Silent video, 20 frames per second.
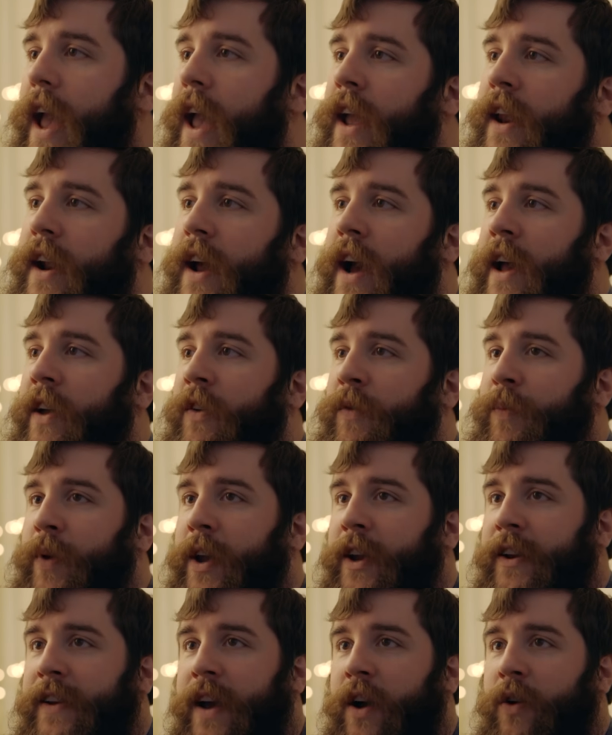and I have
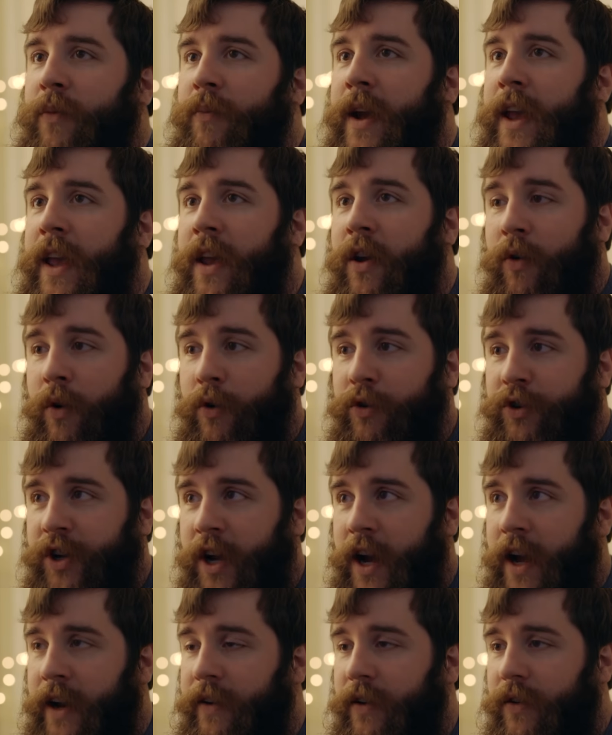picked out my hero
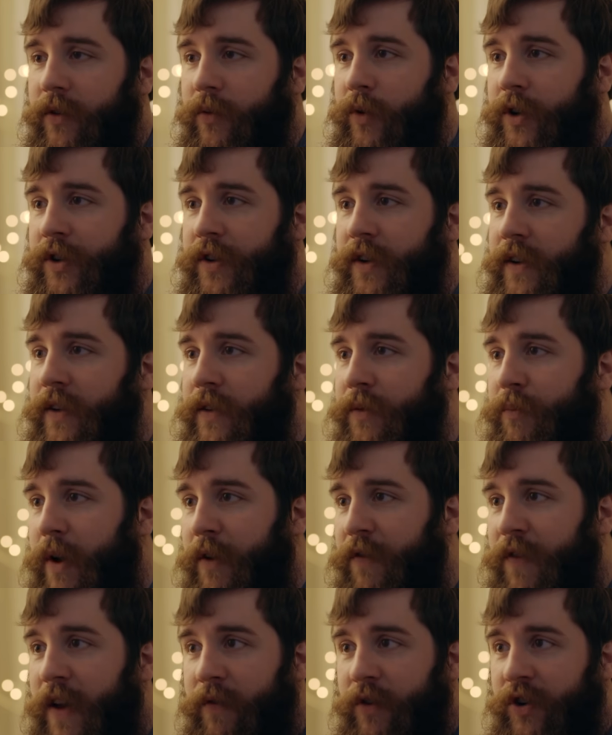shot, which is
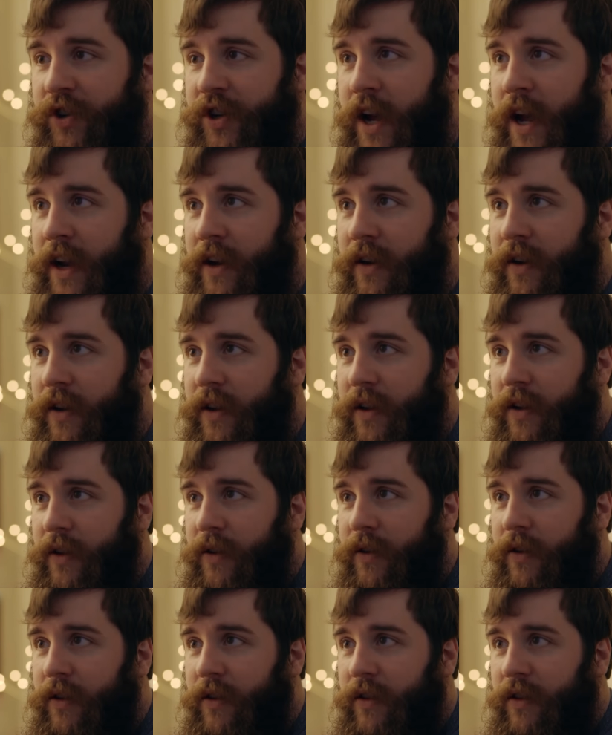my favorite shot,
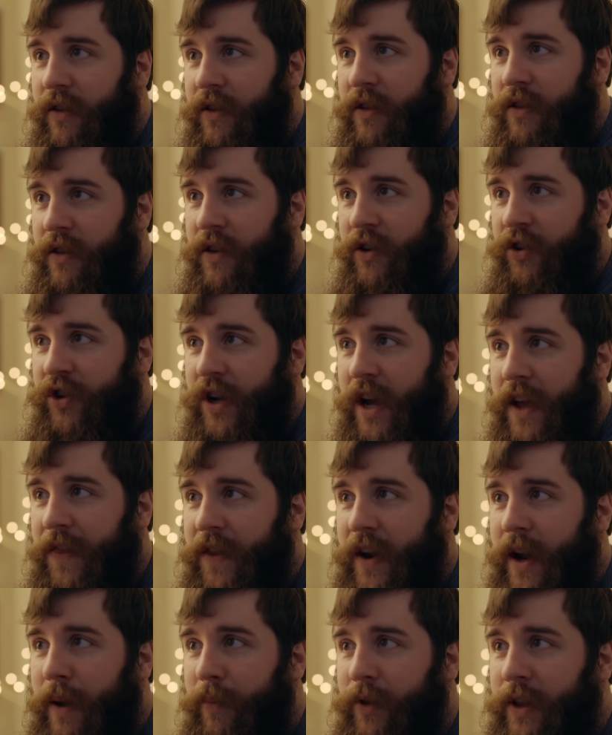the
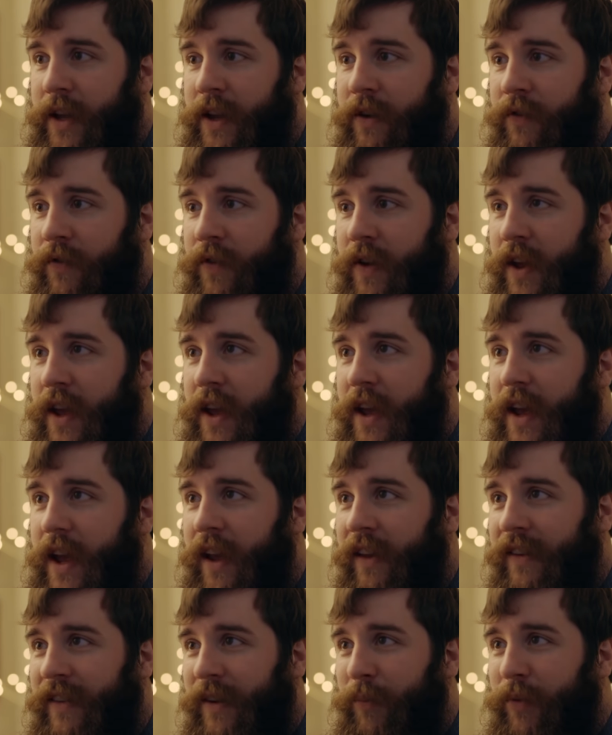shot that I believe
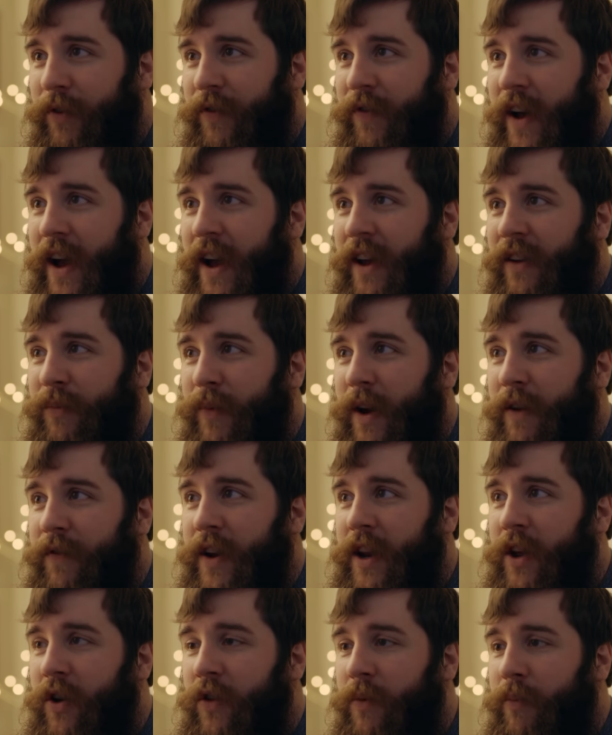exemplifies my
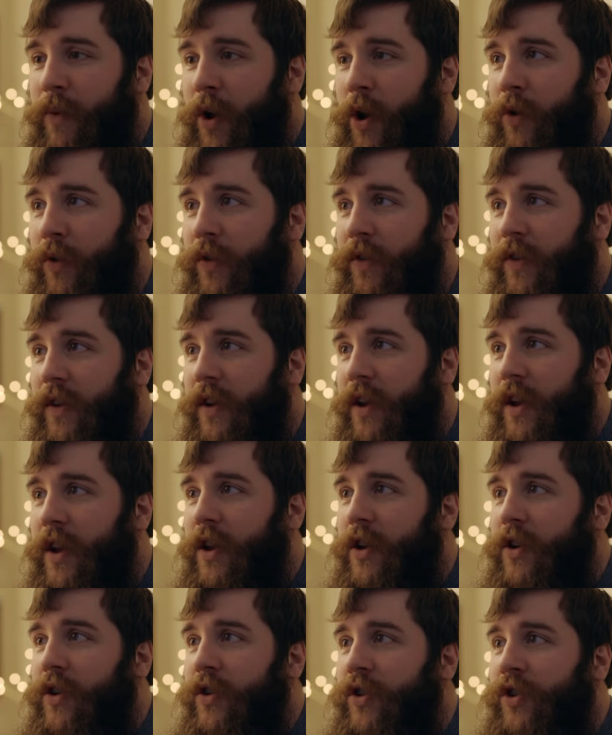video the most,
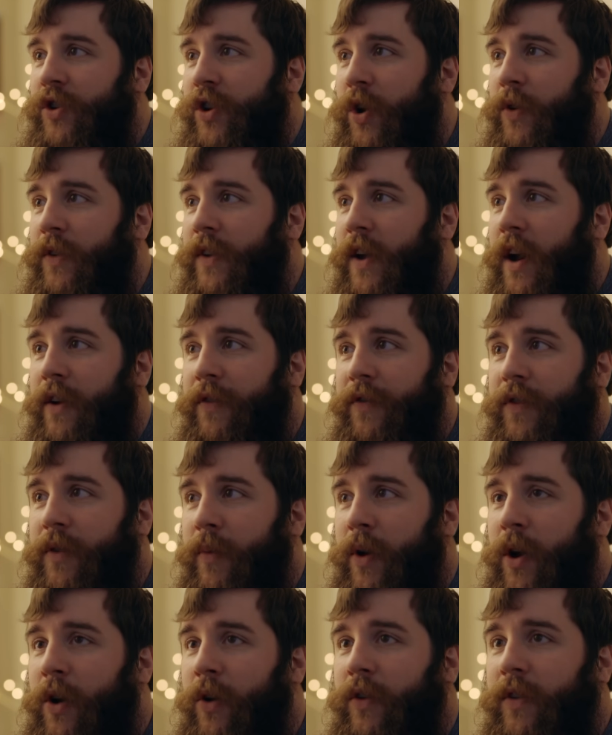shows off
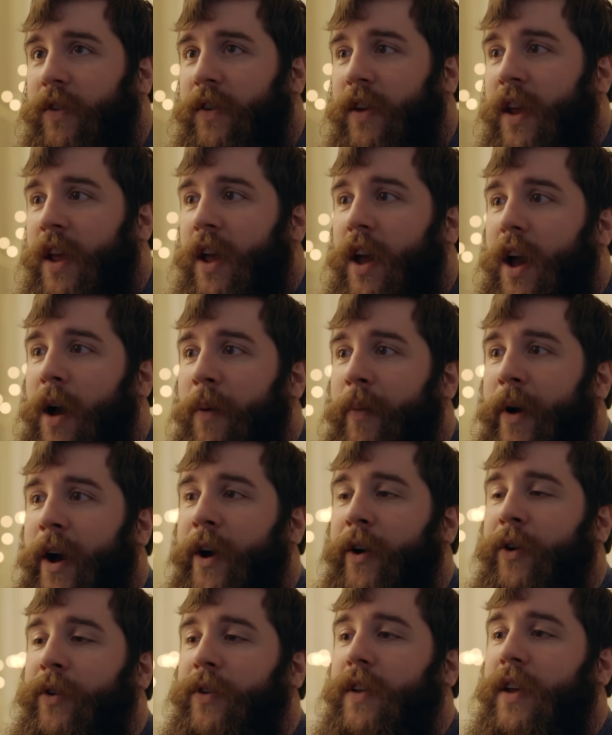the most
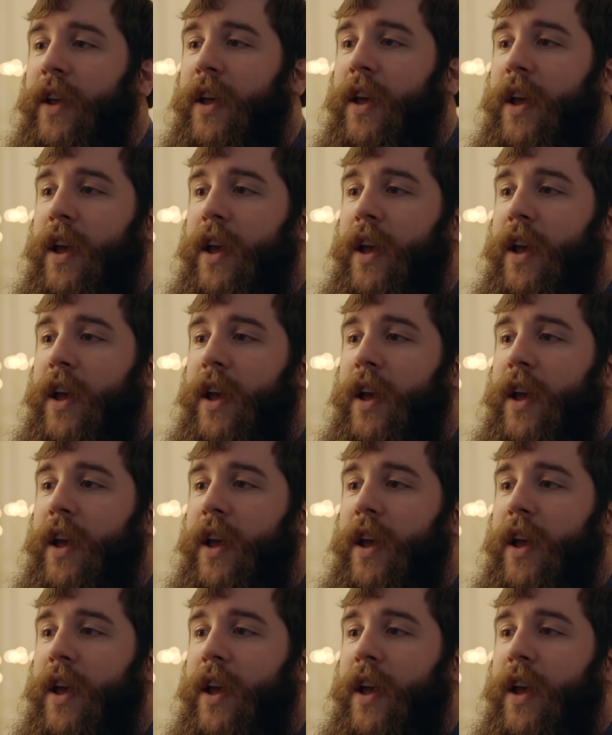about